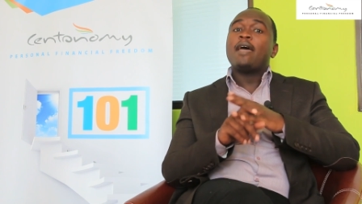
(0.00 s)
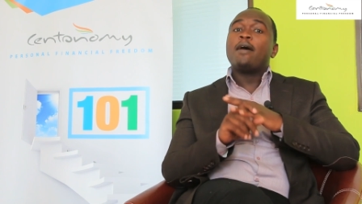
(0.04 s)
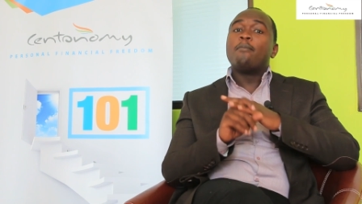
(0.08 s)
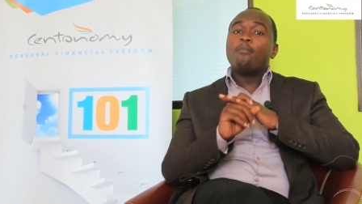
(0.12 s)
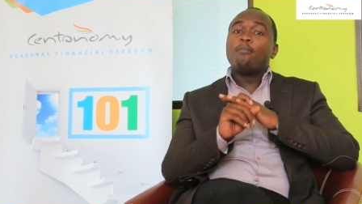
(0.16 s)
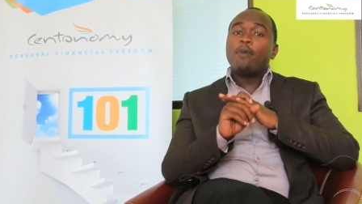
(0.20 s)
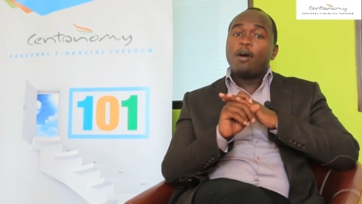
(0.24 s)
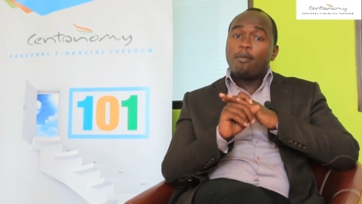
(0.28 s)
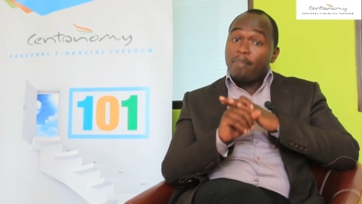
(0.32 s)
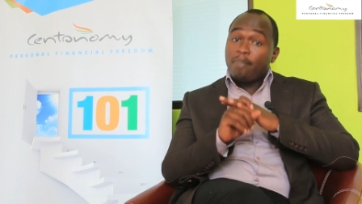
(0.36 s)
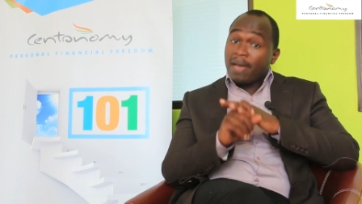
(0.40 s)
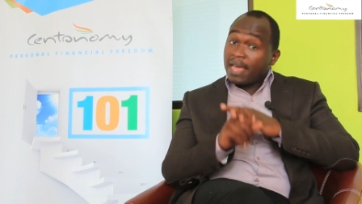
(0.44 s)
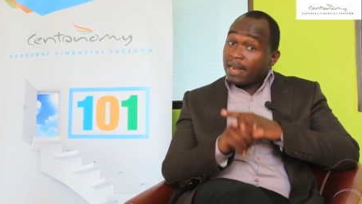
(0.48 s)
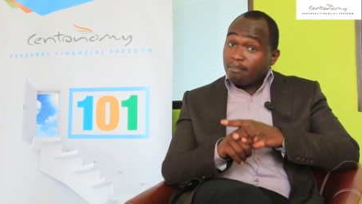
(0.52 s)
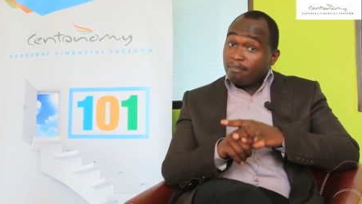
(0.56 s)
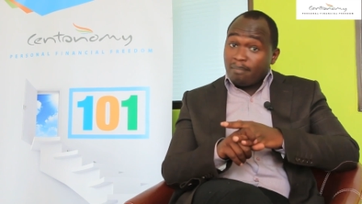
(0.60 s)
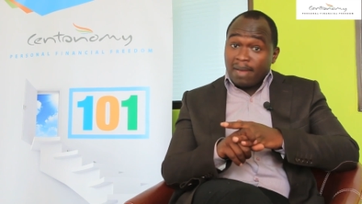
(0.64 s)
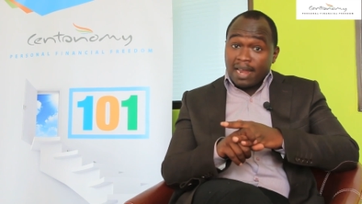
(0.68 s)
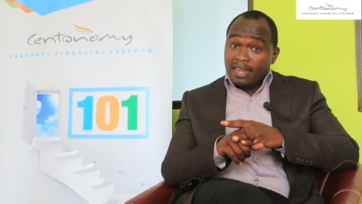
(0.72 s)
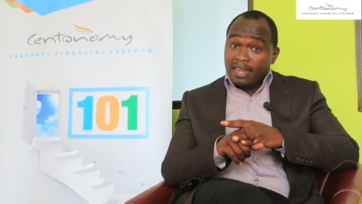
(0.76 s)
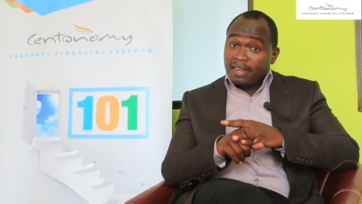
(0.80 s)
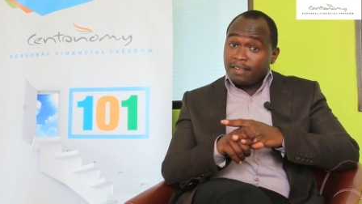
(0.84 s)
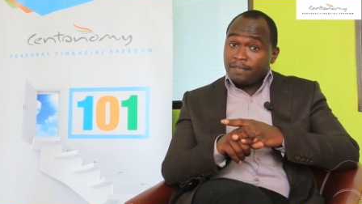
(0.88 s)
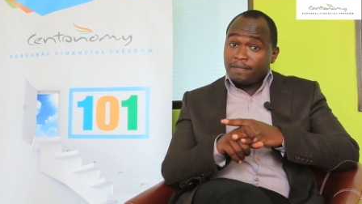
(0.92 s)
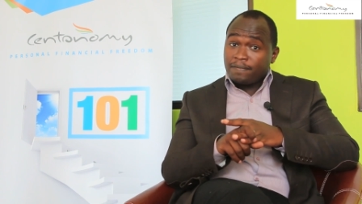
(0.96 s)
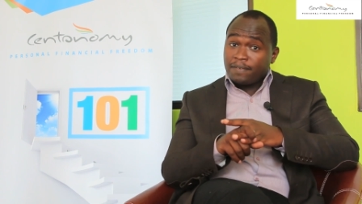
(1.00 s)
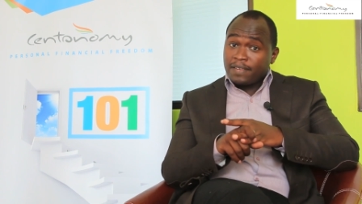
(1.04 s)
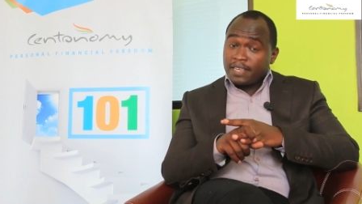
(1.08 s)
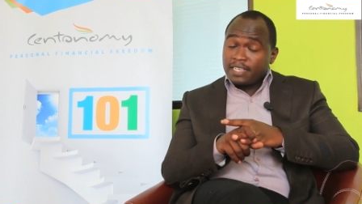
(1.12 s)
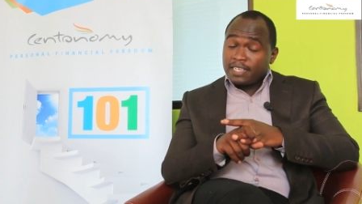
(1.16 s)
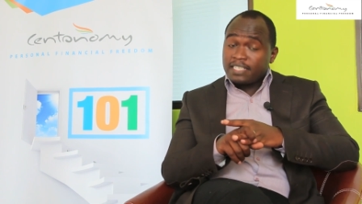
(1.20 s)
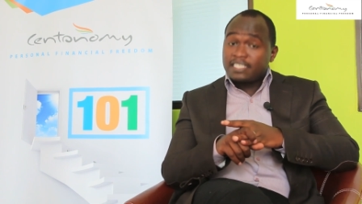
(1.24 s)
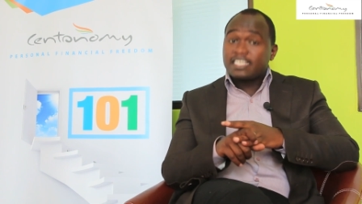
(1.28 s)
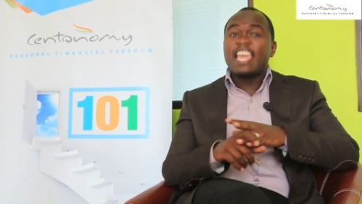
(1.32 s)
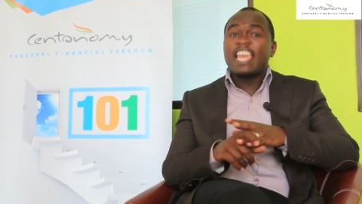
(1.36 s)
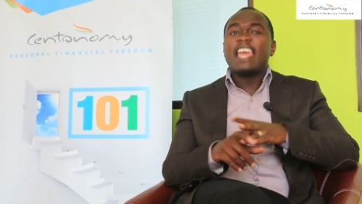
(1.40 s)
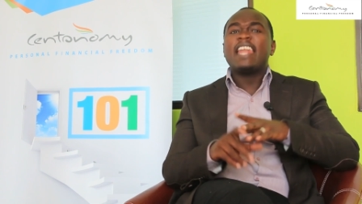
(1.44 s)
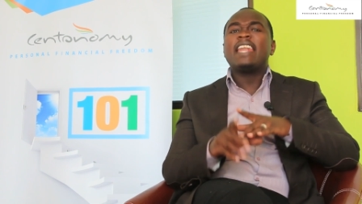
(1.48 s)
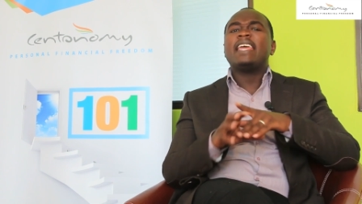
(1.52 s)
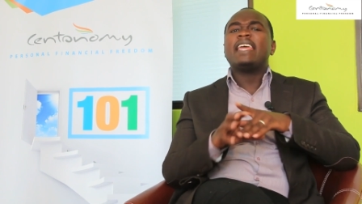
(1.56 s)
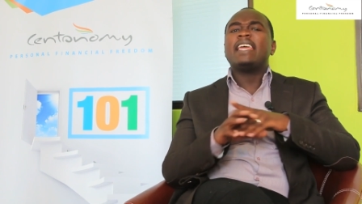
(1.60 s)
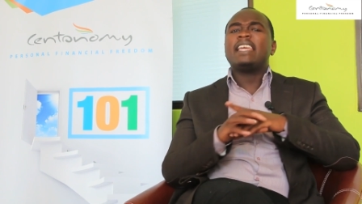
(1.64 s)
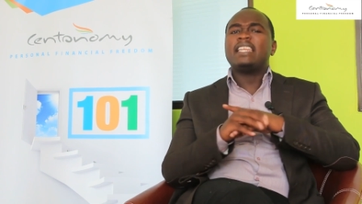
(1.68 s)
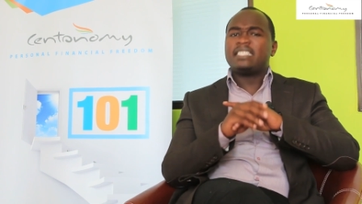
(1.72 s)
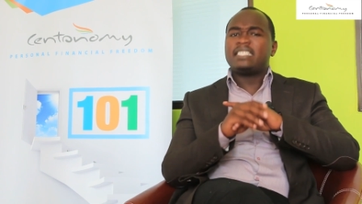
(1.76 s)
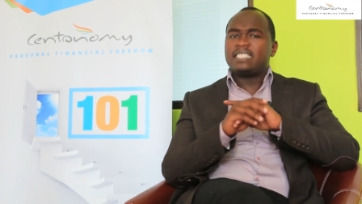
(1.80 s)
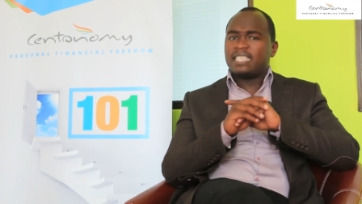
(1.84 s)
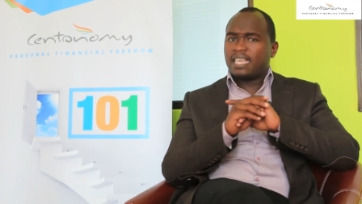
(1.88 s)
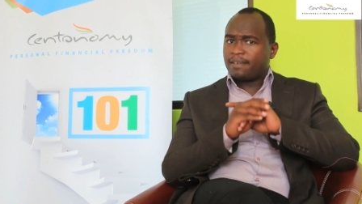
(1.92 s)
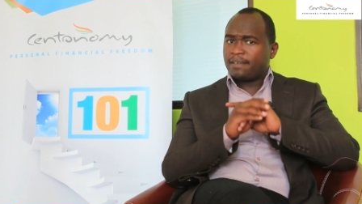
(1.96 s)
mobile money fees, and
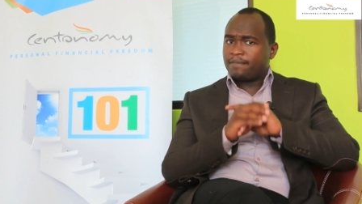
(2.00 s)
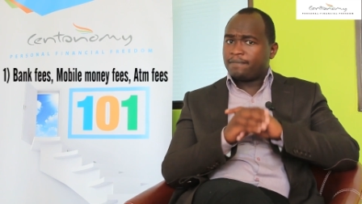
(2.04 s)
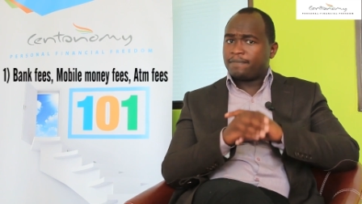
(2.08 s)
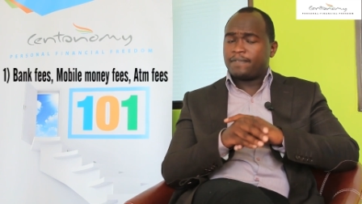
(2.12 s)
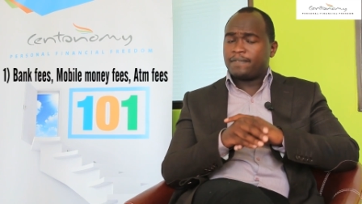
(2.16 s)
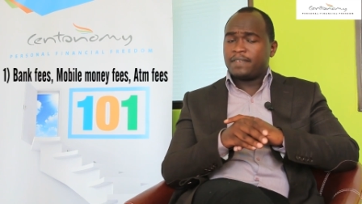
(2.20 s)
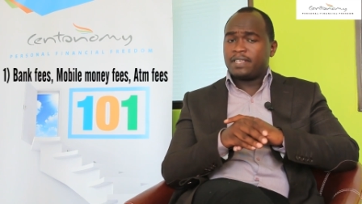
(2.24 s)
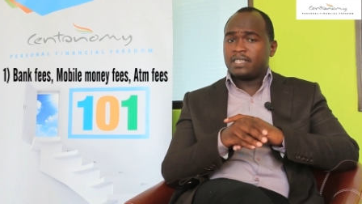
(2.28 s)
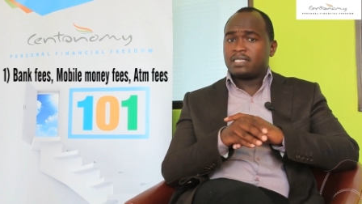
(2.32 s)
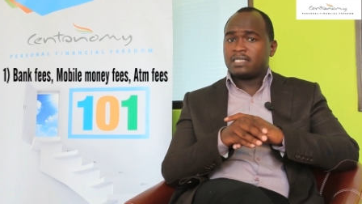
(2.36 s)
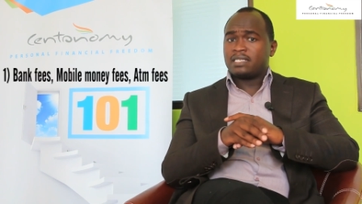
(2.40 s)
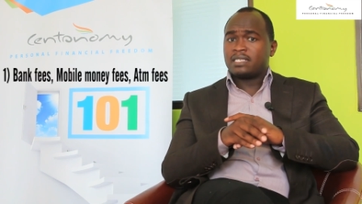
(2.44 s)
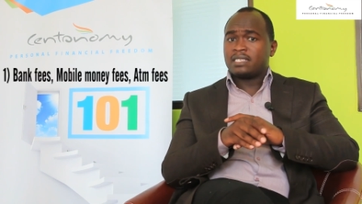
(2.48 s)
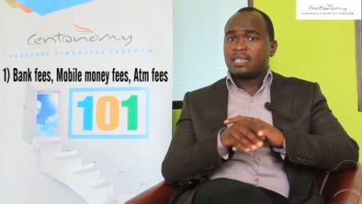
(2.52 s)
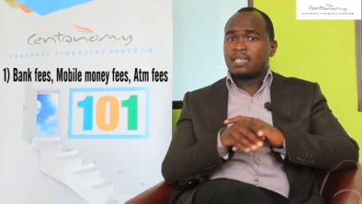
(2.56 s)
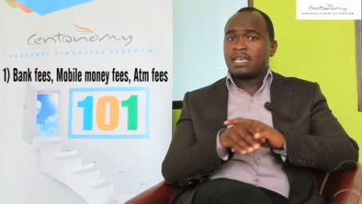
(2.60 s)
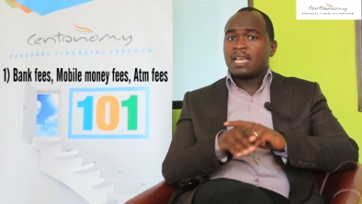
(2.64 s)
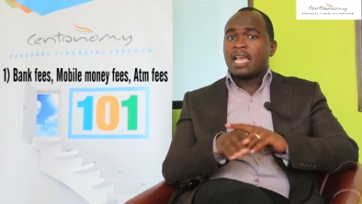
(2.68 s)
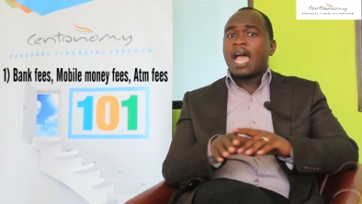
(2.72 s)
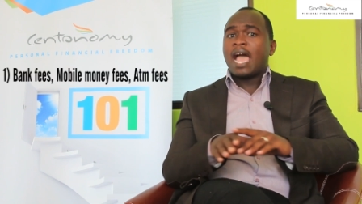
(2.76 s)
ATM fees.